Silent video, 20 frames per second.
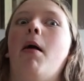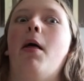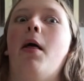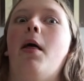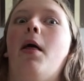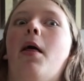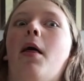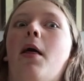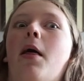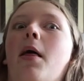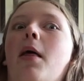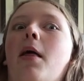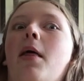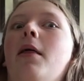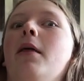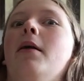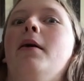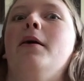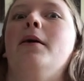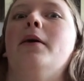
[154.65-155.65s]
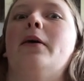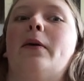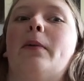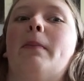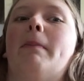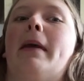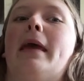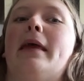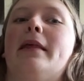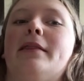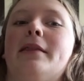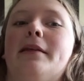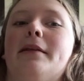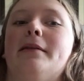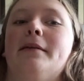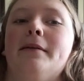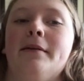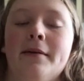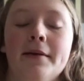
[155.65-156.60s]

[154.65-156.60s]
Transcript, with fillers: oh, amazing.